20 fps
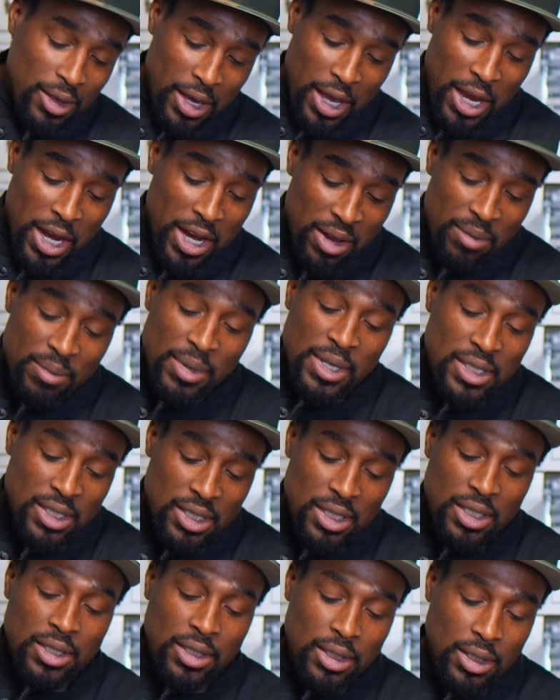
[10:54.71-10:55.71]
any
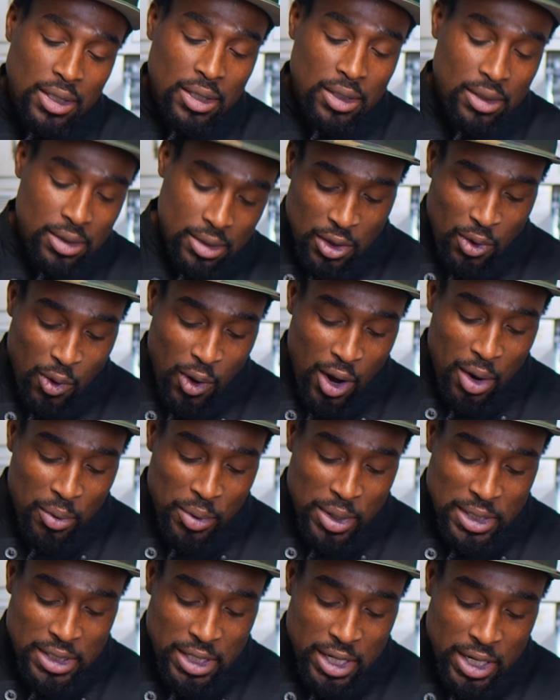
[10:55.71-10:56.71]
business, you
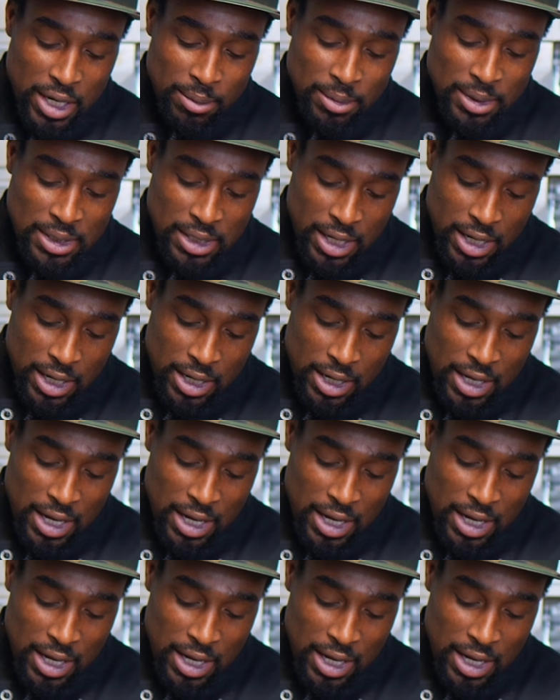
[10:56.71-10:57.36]
always hear them say